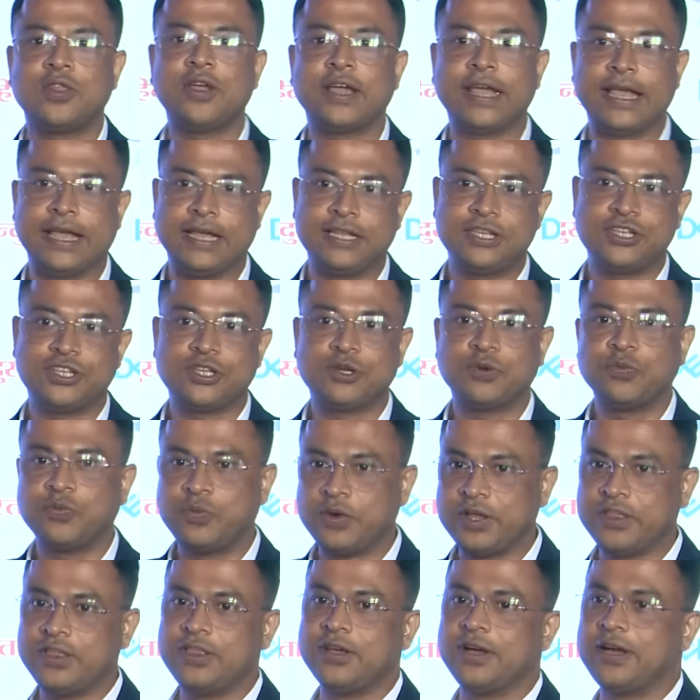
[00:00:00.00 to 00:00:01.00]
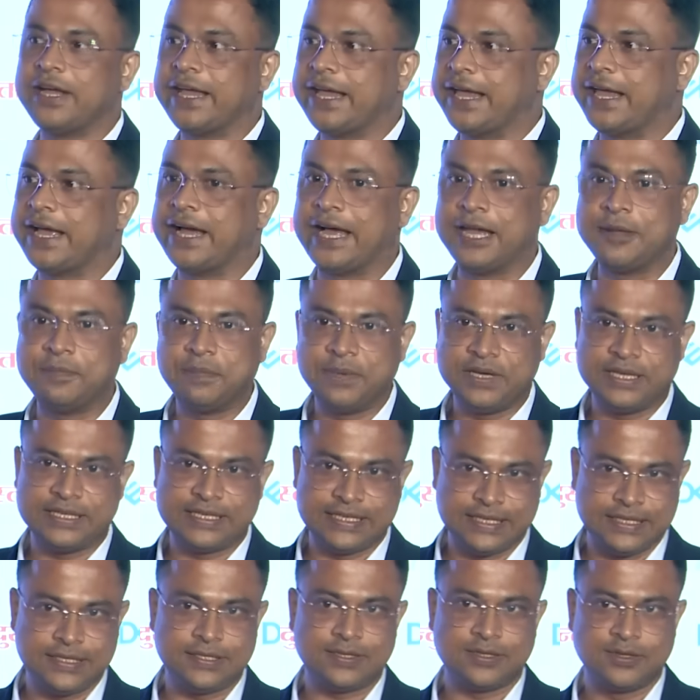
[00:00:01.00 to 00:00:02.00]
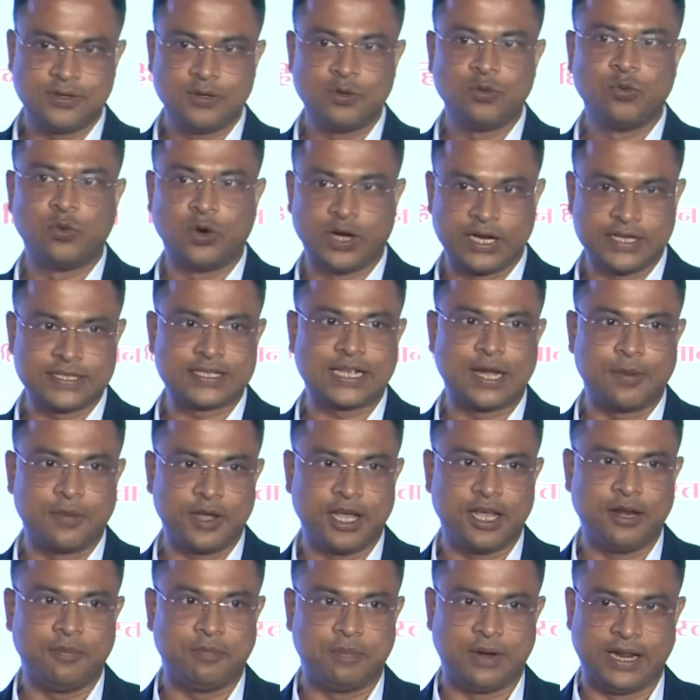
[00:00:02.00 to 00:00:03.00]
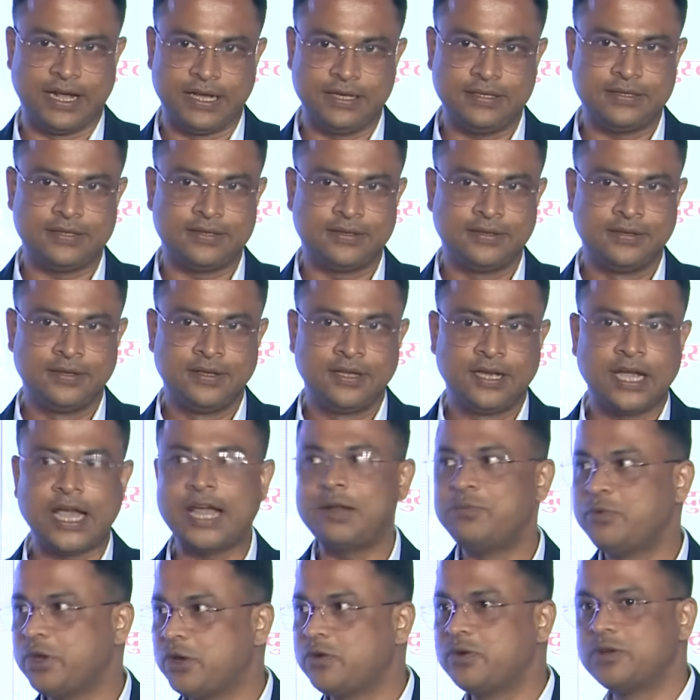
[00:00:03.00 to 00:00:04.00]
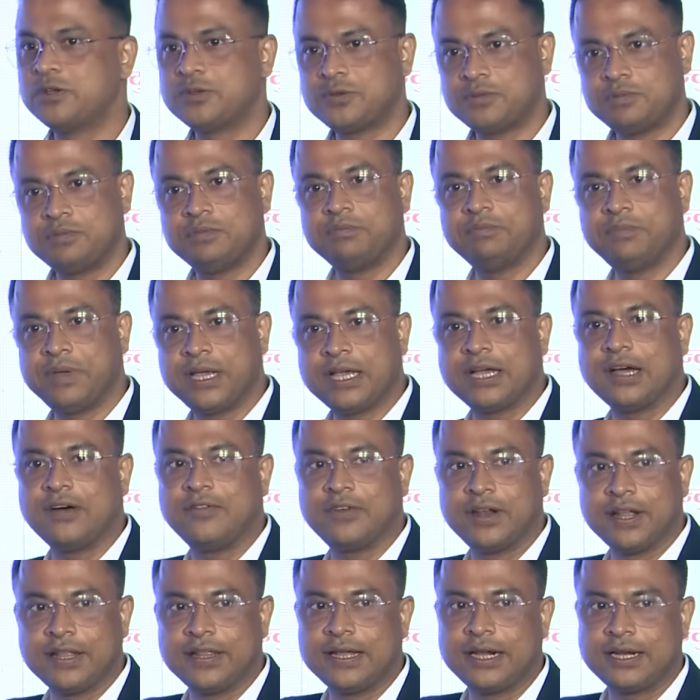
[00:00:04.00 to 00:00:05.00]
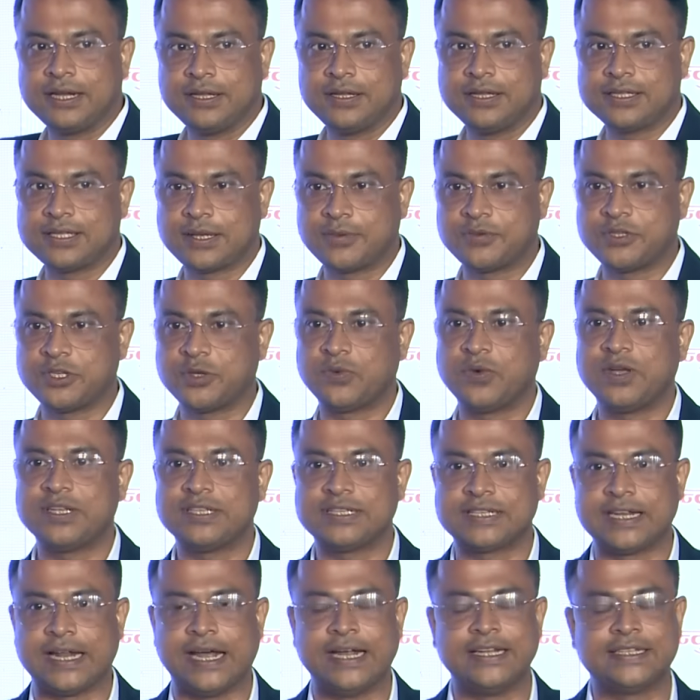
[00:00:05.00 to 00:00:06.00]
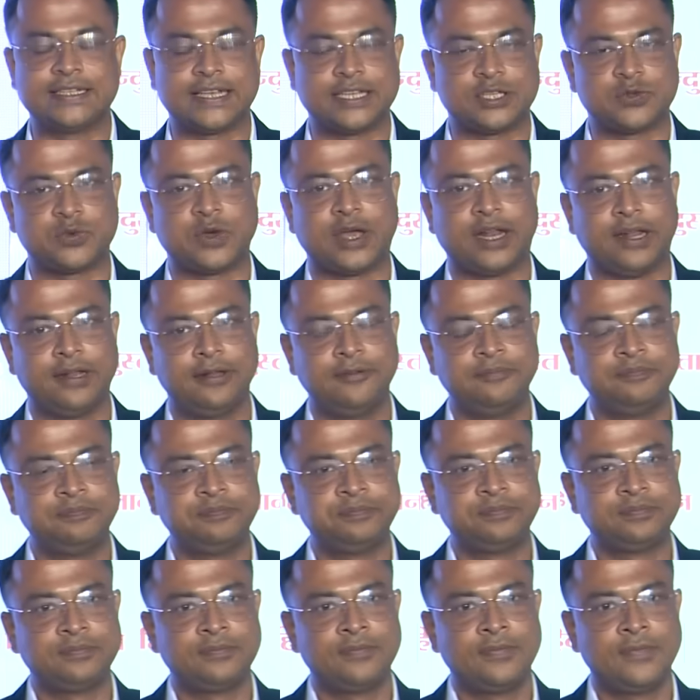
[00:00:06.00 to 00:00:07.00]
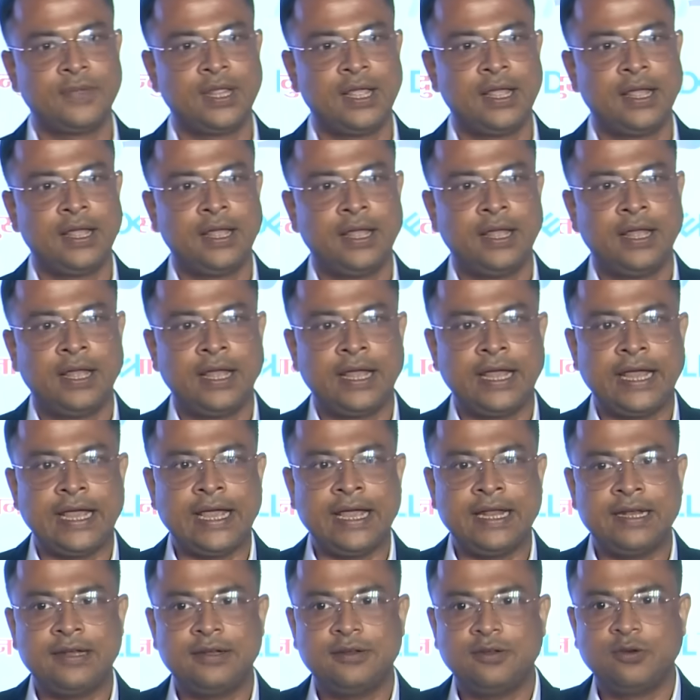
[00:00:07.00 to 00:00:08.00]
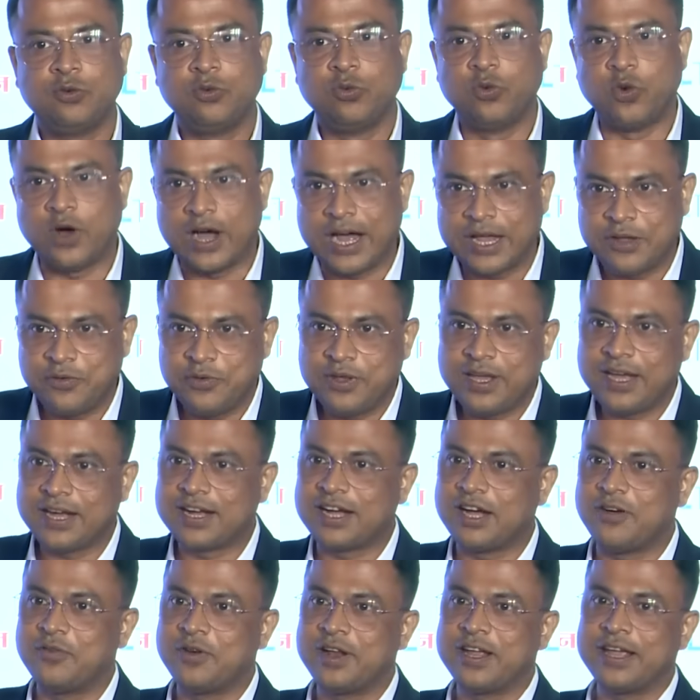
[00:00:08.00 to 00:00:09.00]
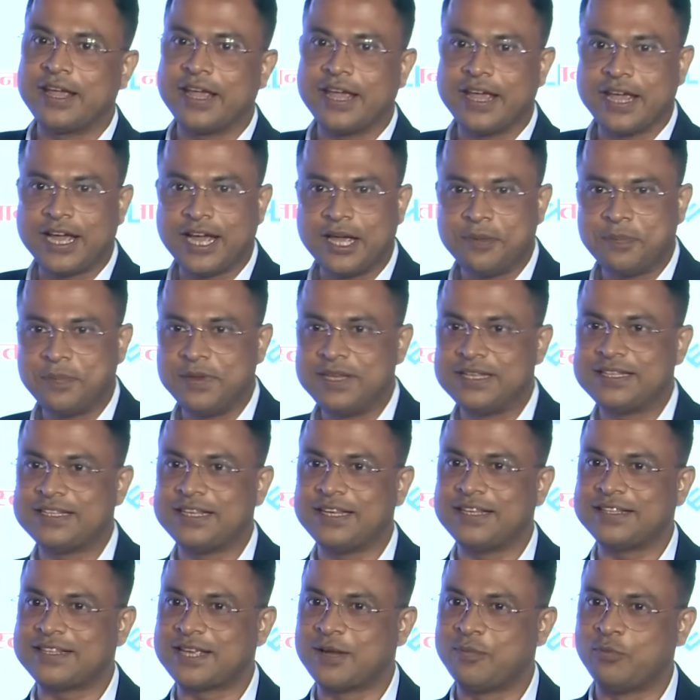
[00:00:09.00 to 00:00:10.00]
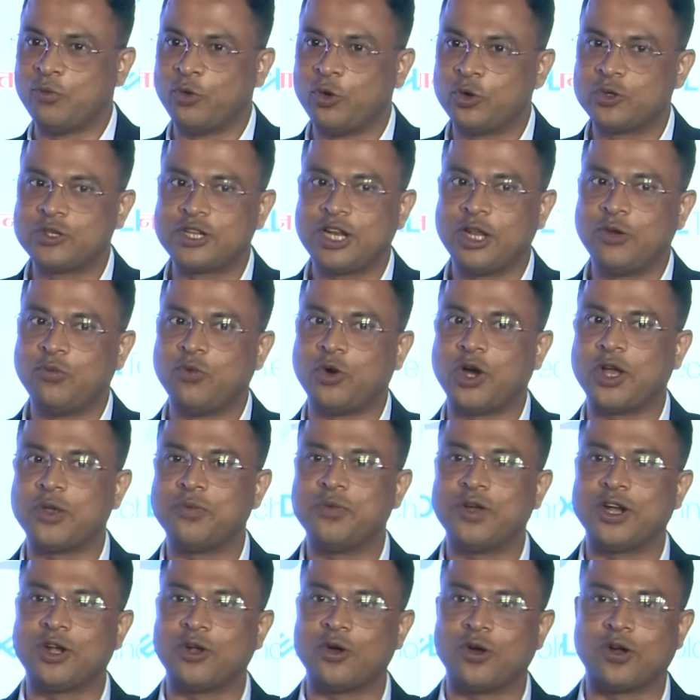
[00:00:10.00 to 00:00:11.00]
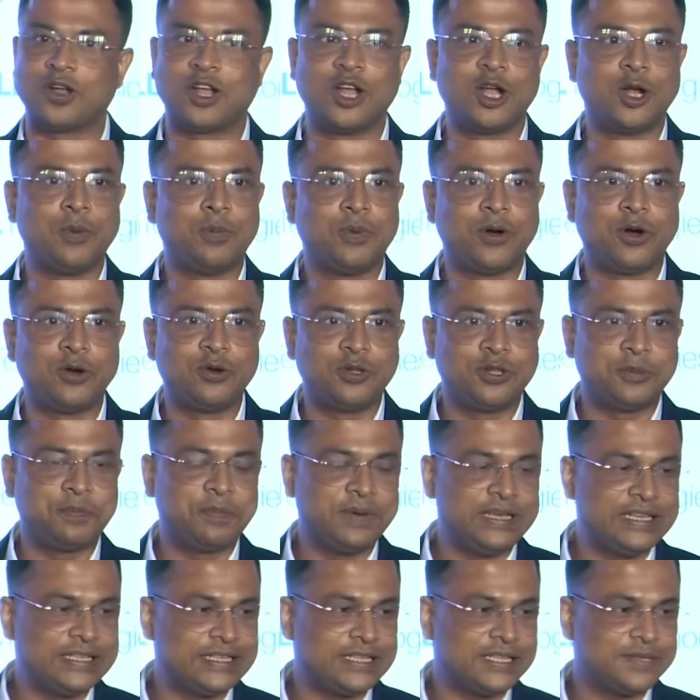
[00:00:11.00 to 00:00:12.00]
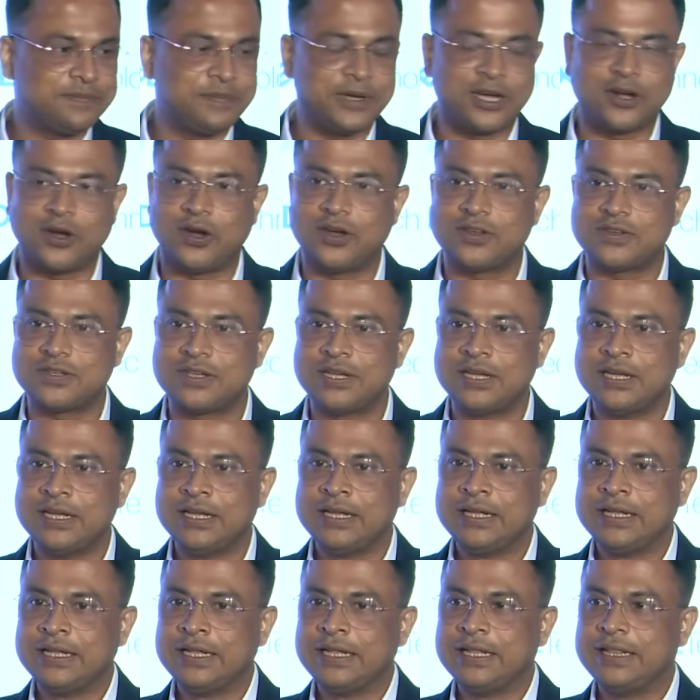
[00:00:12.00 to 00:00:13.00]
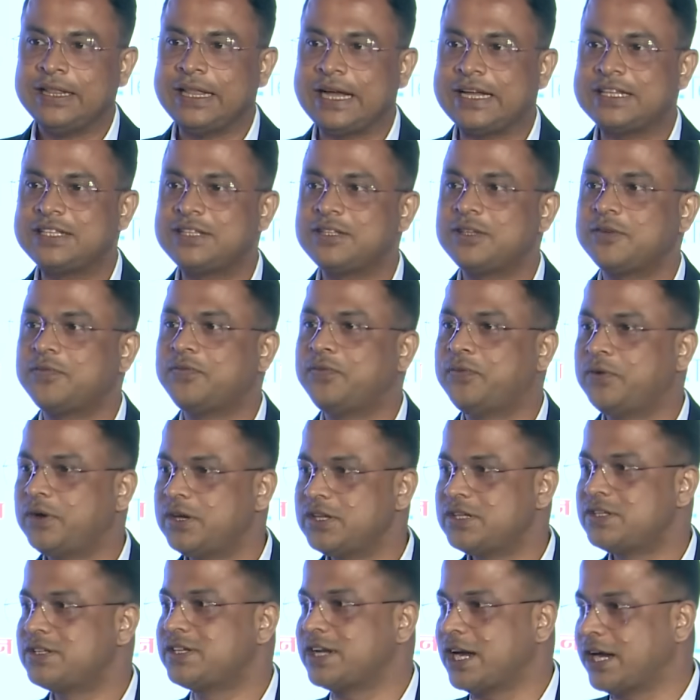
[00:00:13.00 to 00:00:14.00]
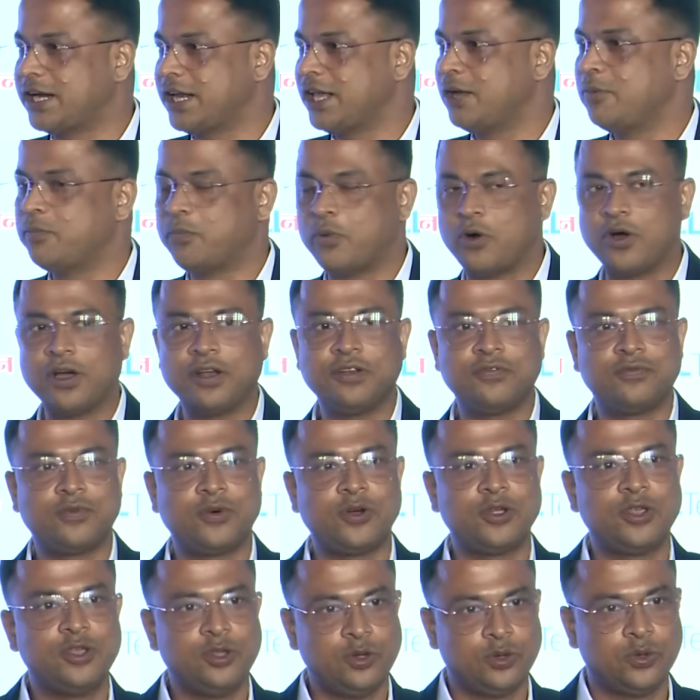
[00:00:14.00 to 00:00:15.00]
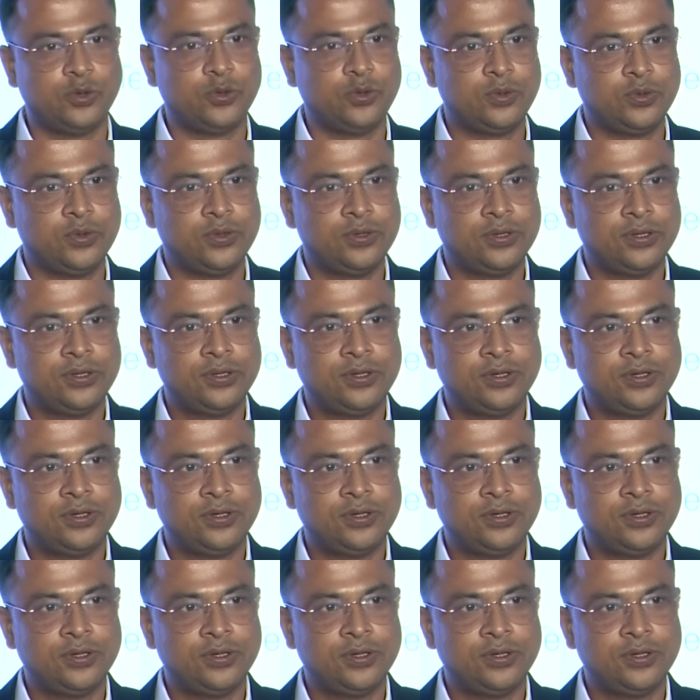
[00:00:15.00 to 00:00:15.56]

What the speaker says: on the edge with the AI PCs, what is coming in place. And we will be covering that in the subsequent slides as well. And why we are covering AI PCs and mostly why we are talking about the PCs, because that's the first starting point for you